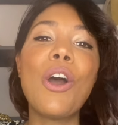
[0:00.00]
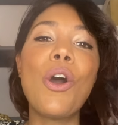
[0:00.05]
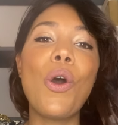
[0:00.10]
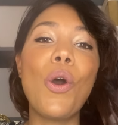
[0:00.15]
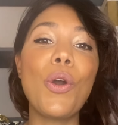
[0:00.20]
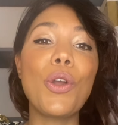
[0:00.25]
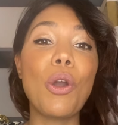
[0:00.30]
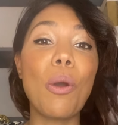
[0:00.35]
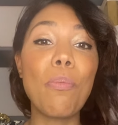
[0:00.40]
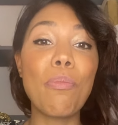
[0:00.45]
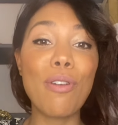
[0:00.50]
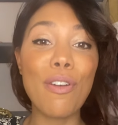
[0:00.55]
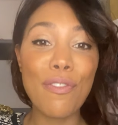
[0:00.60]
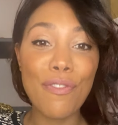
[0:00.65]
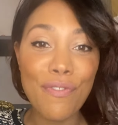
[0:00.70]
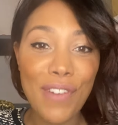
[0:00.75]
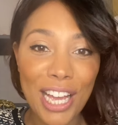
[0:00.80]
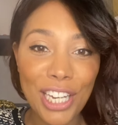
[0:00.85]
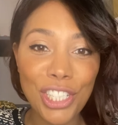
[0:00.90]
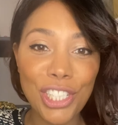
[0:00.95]
all your
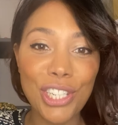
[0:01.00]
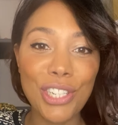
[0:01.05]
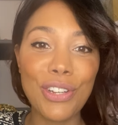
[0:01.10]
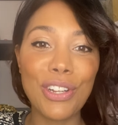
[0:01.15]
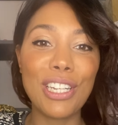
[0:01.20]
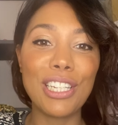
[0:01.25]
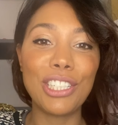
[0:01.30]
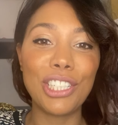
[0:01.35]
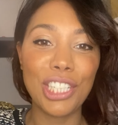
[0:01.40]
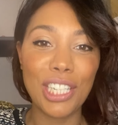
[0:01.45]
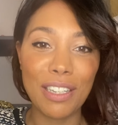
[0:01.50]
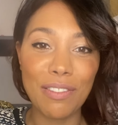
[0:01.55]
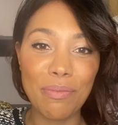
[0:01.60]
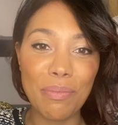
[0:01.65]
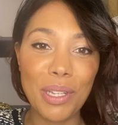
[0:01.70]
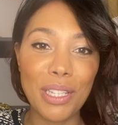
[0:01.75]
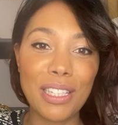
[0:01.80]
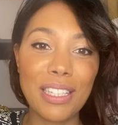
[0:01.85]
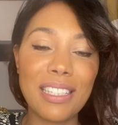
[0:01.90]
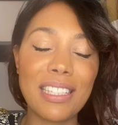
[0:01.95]
professional
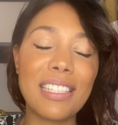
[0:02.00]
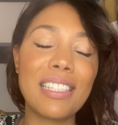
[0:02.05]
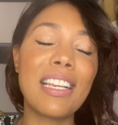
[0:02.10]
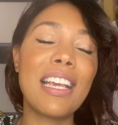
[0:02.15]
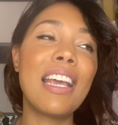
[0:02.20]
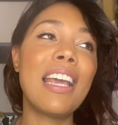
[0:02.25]
achievements.